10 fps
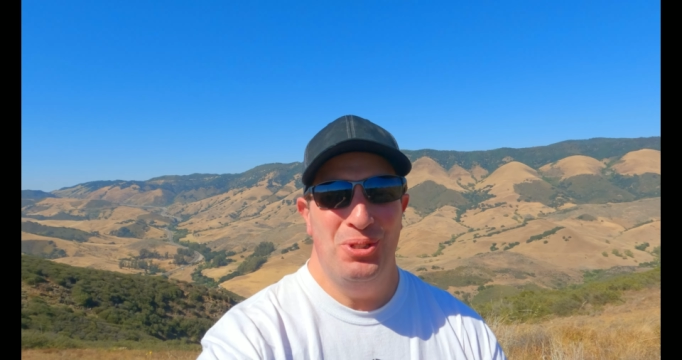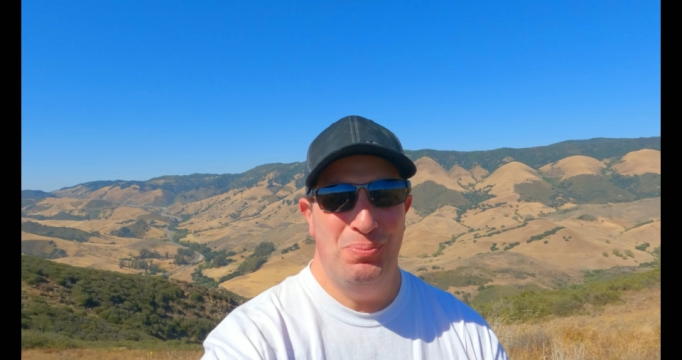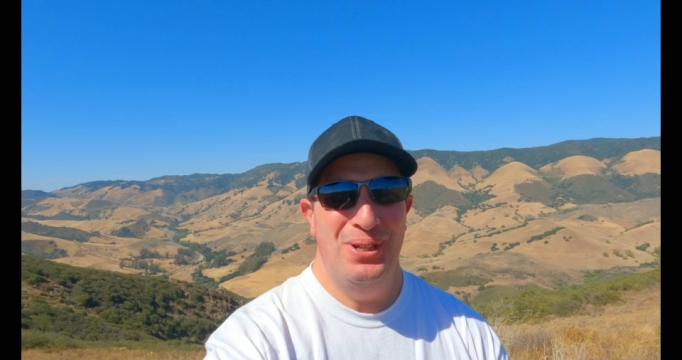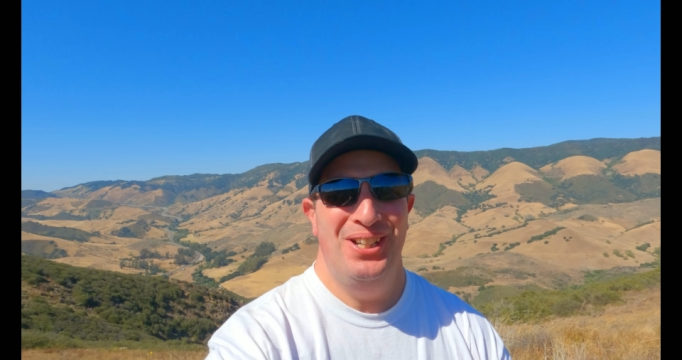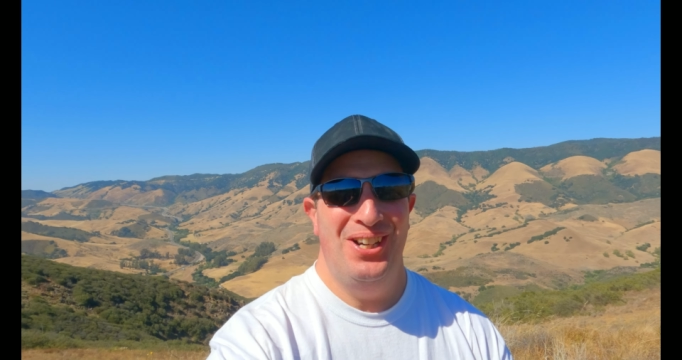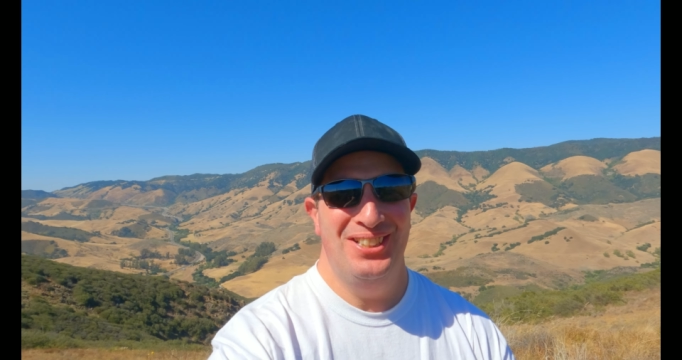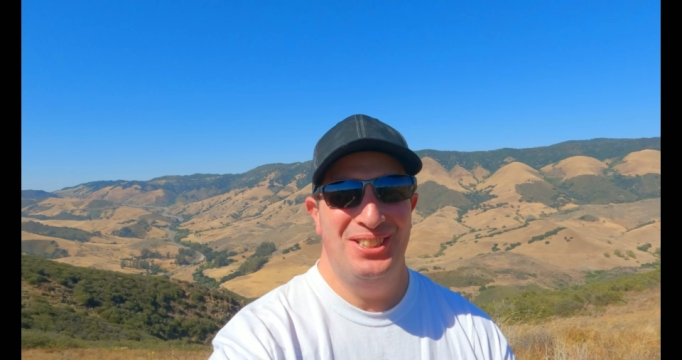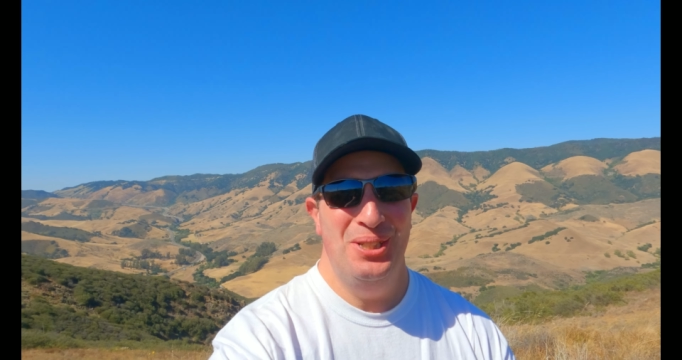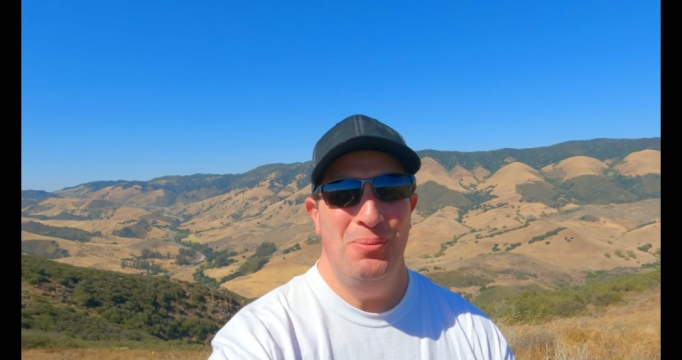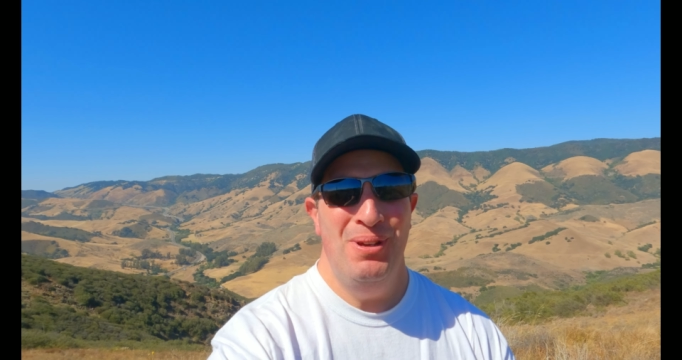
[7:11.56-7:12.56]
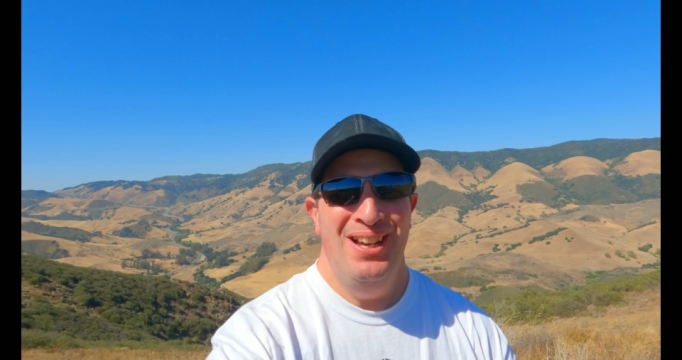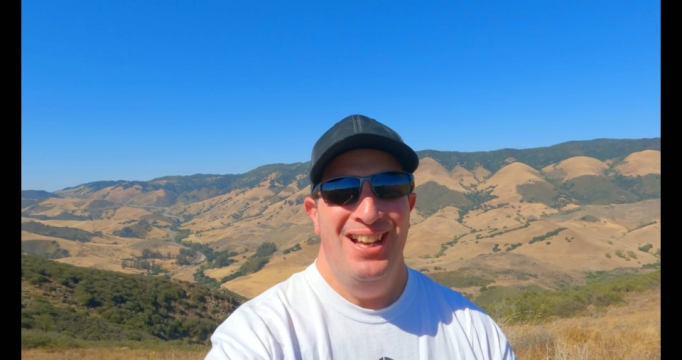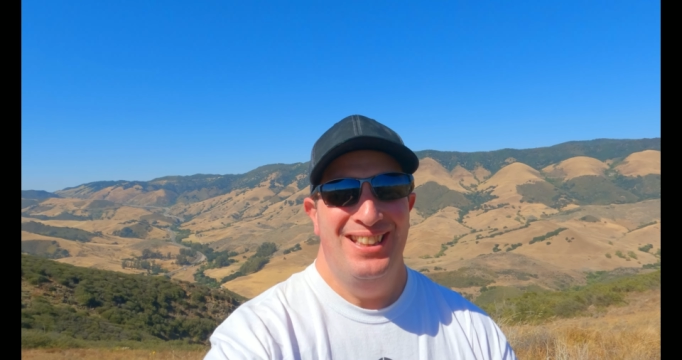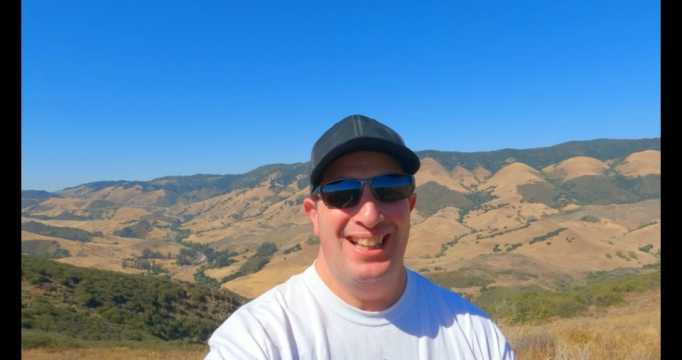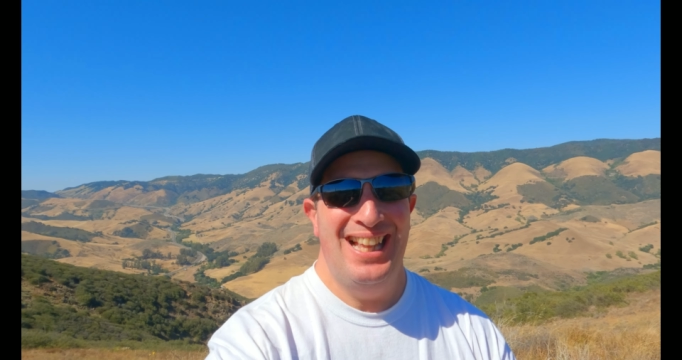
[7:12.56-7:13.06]
was pretty awesome.
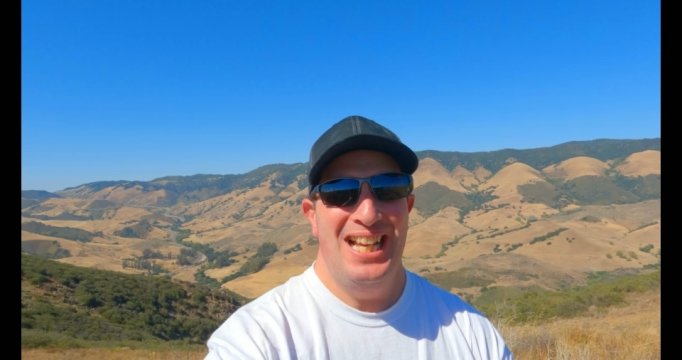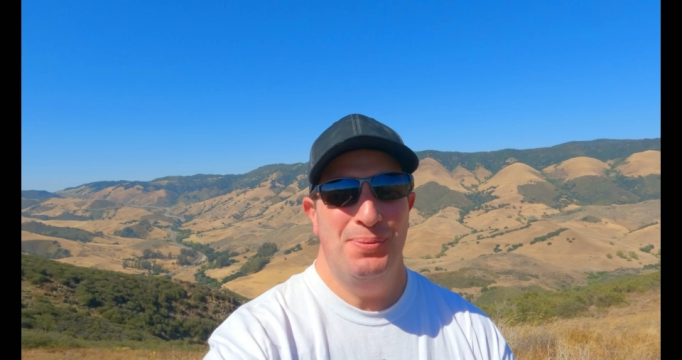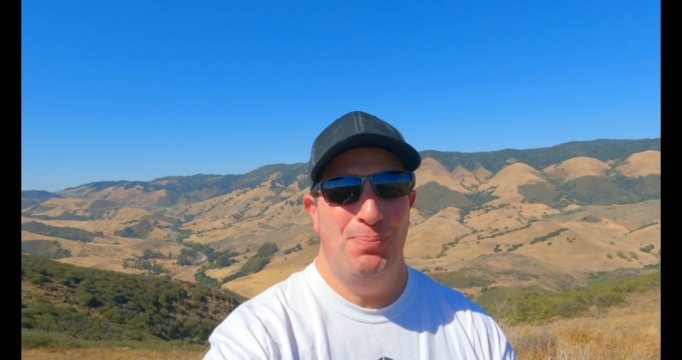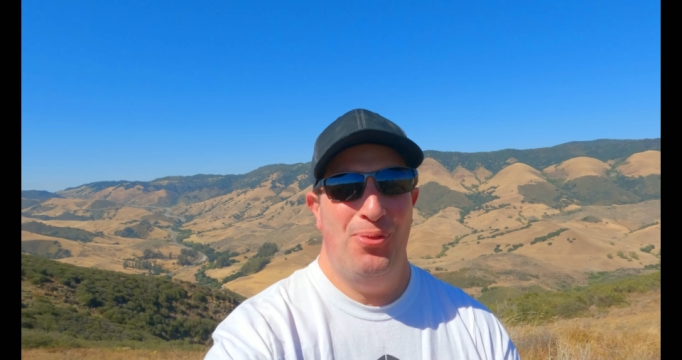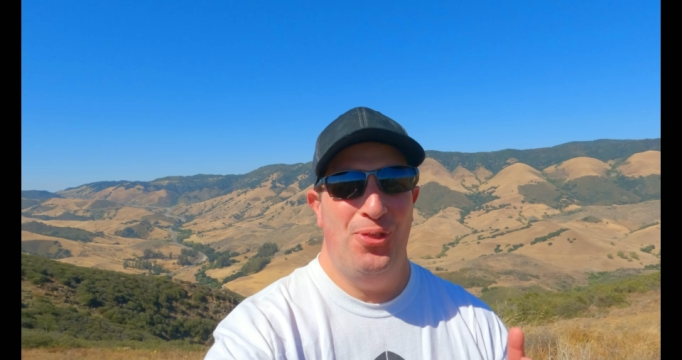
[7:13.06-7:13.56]
The last